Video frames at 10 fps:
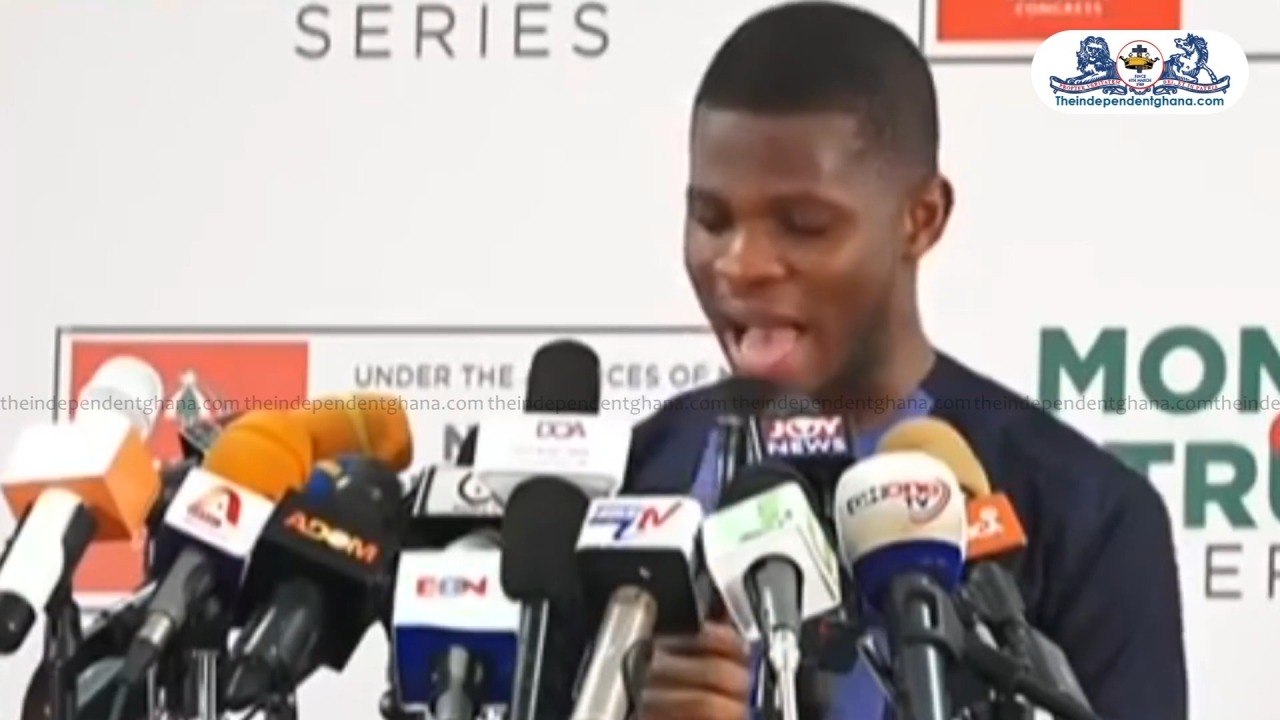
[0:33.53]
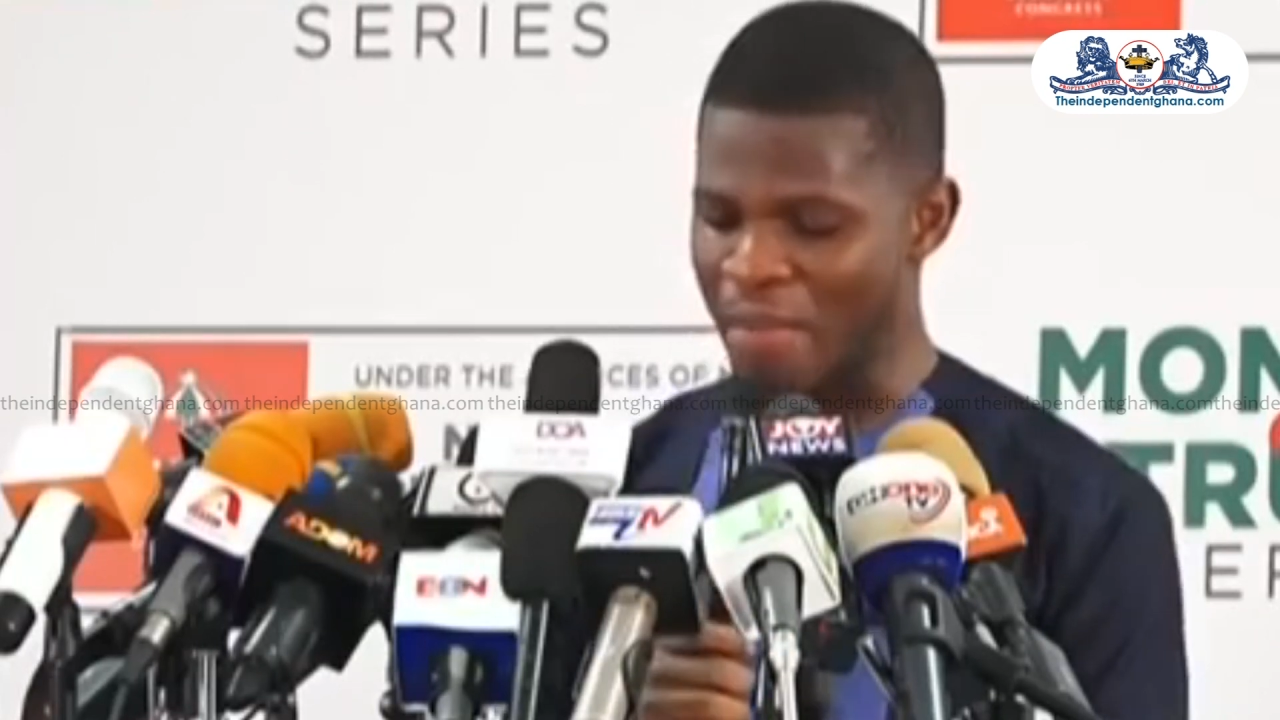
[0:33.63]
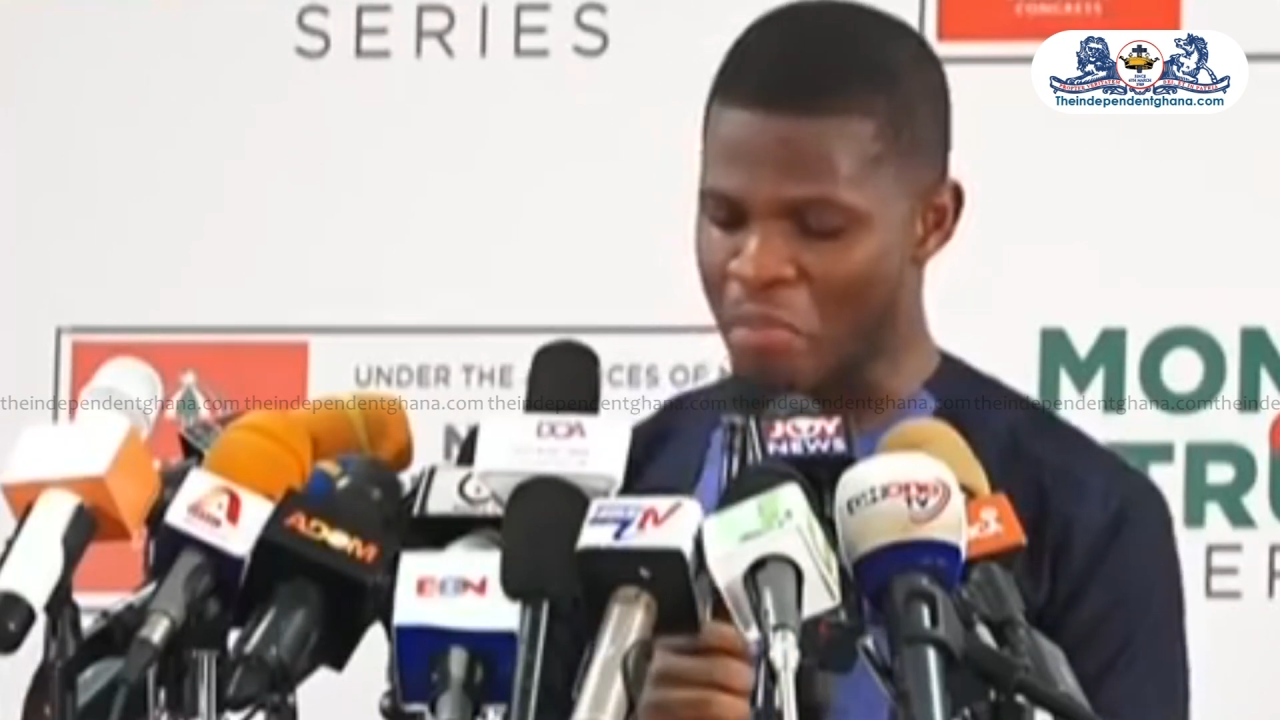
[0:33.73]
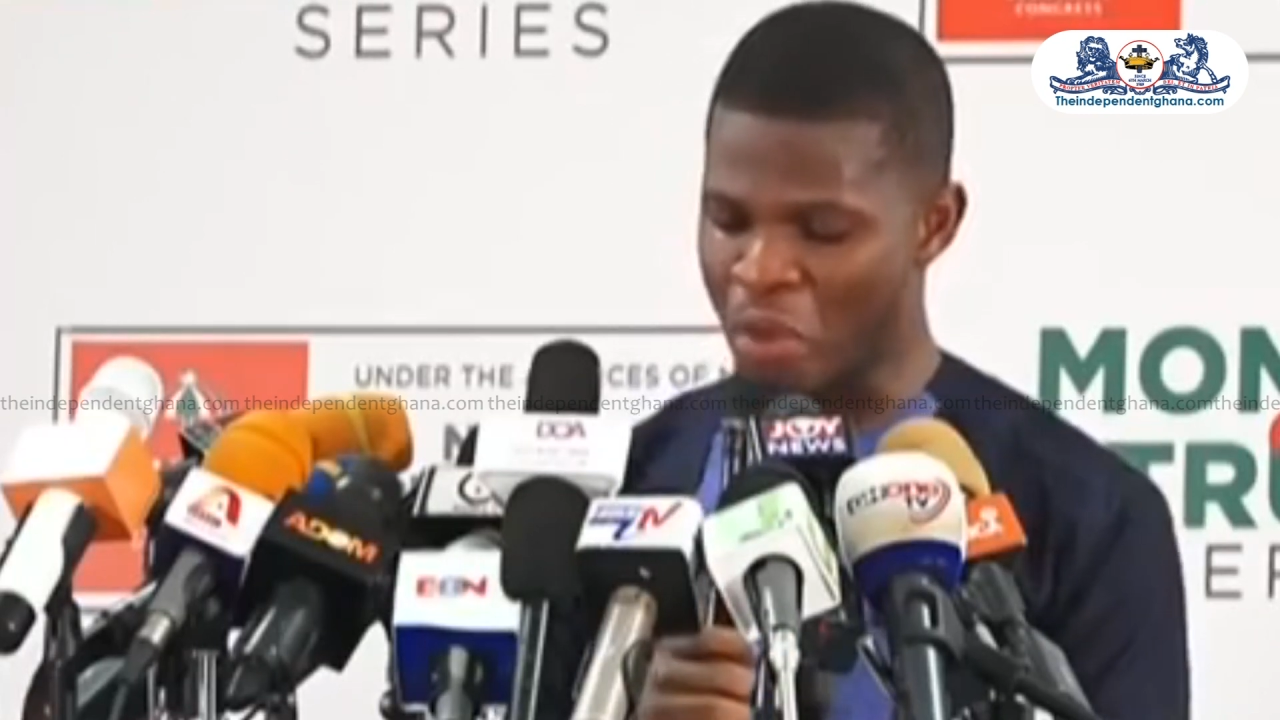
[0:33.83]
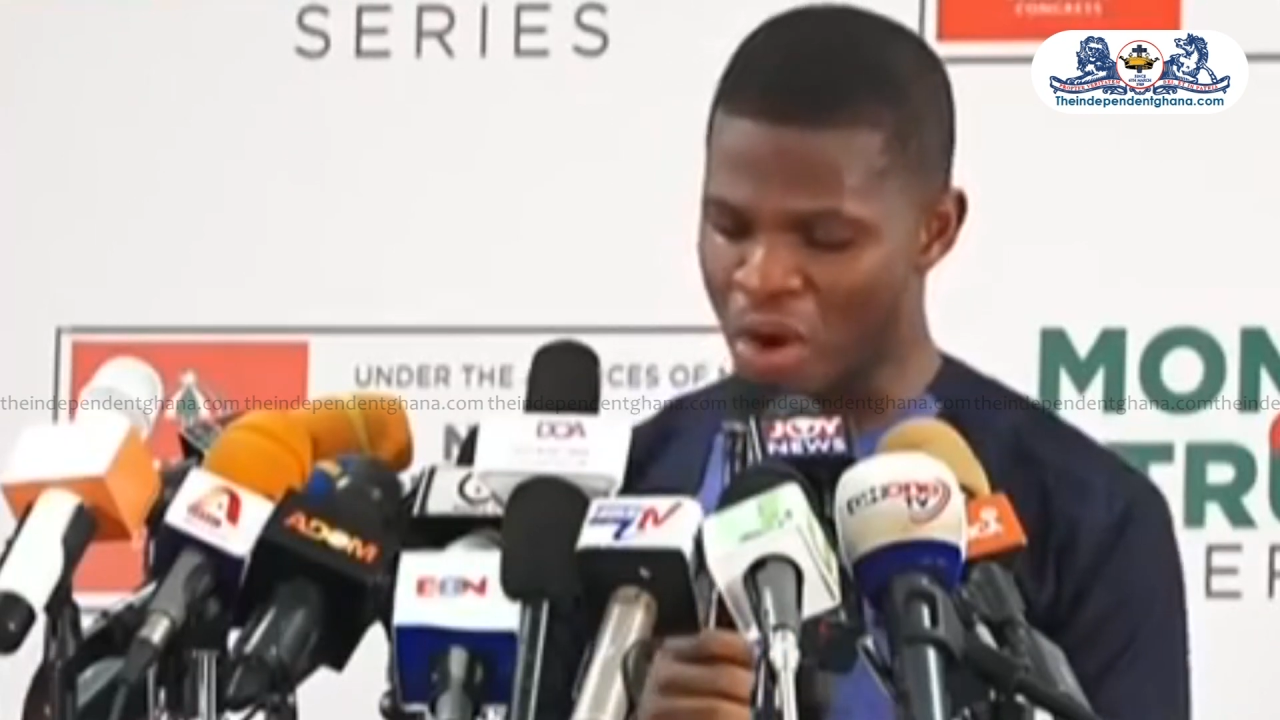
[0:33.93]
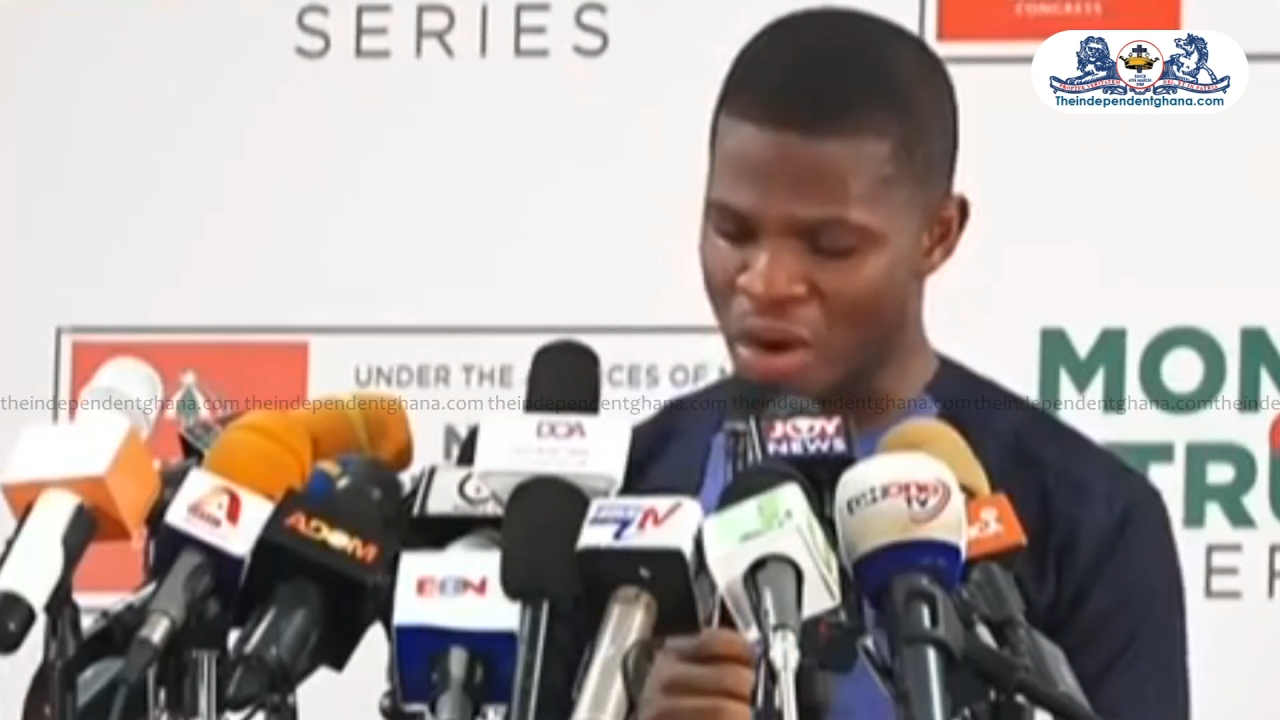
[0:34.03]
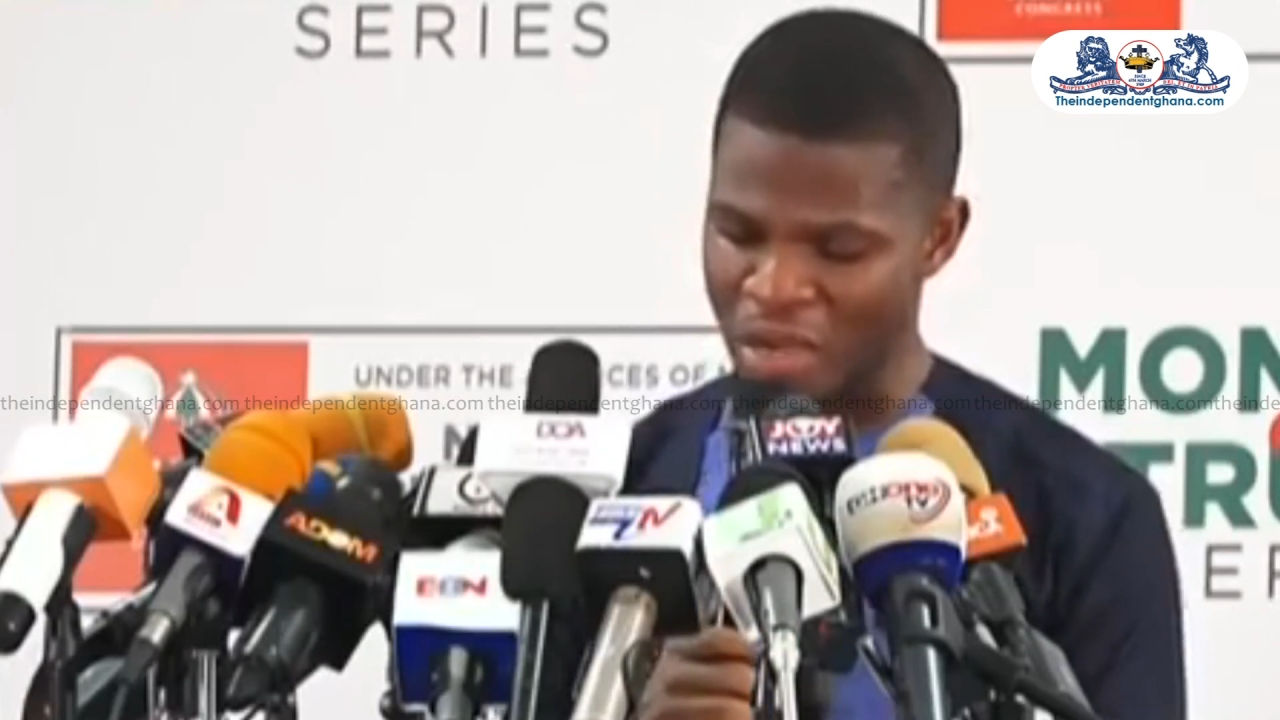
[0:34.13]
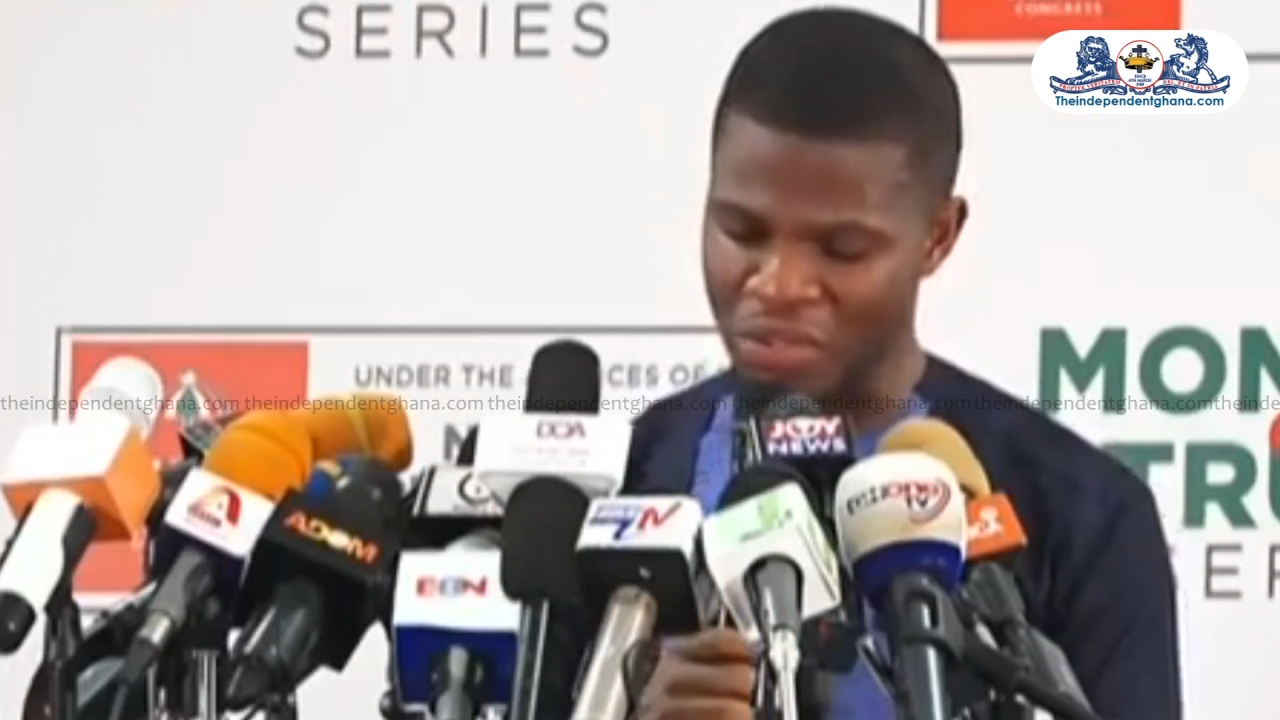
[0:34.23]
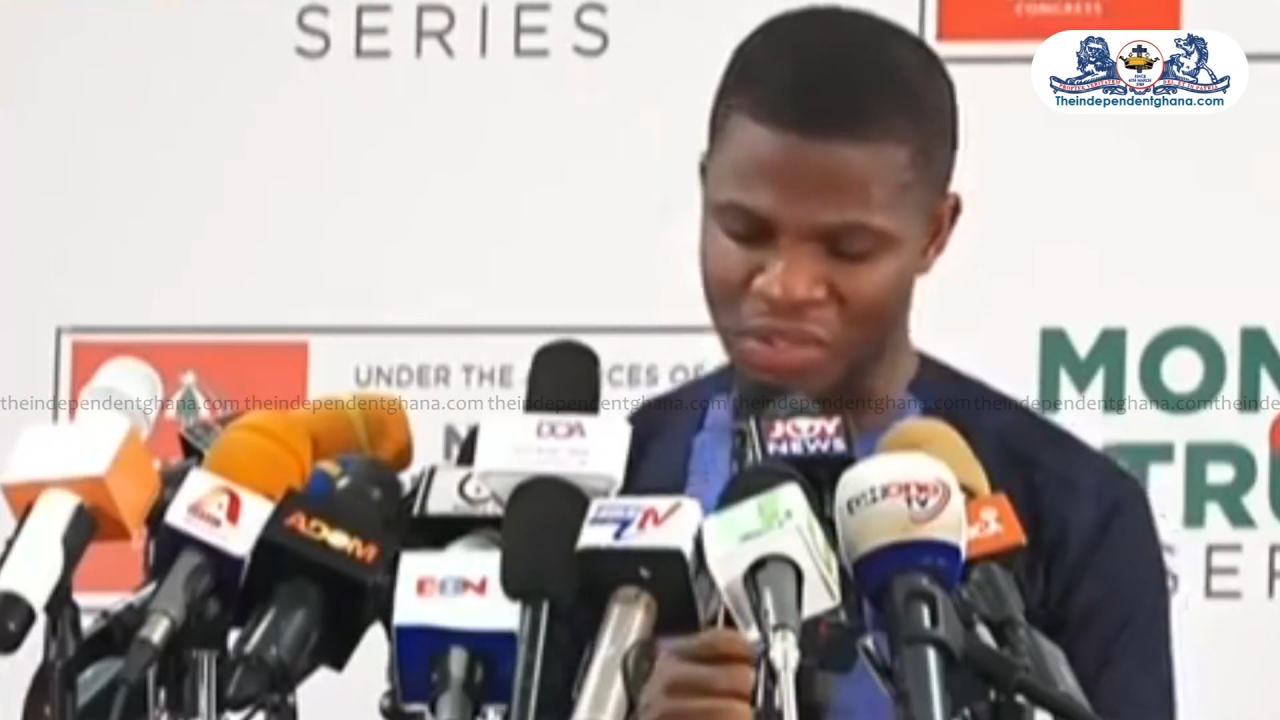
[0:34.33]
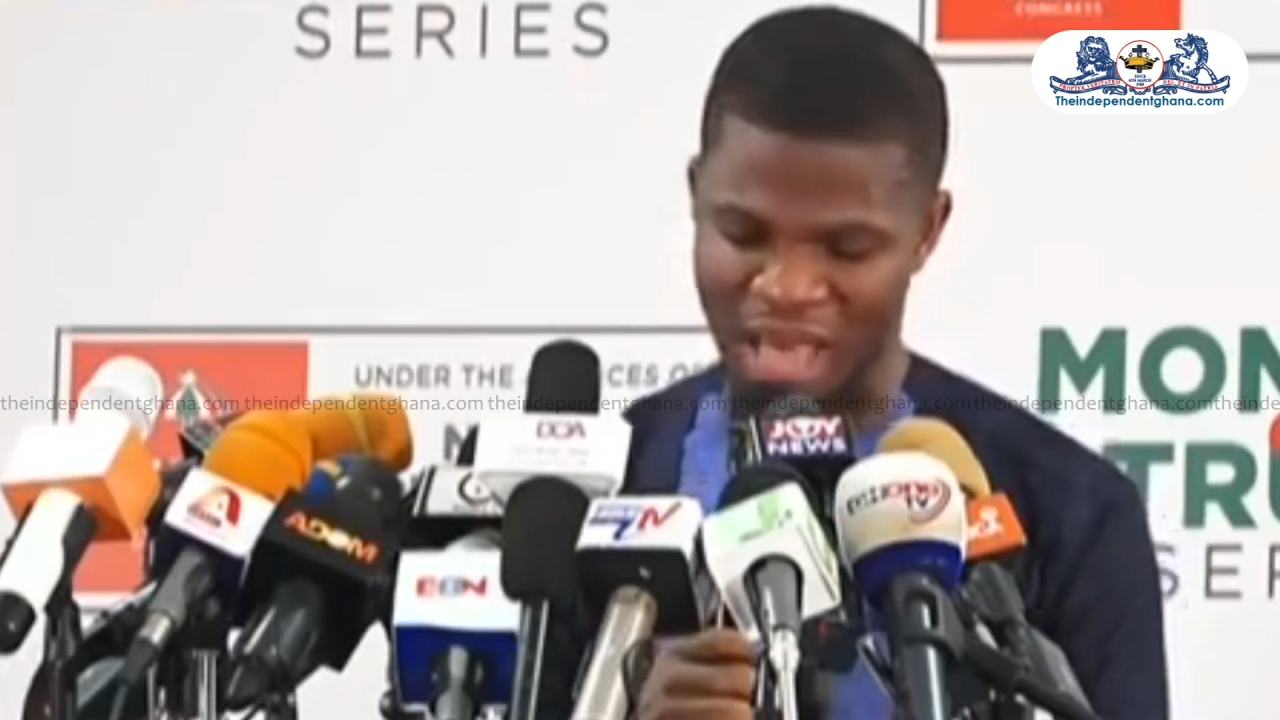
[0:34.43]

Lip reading: amorous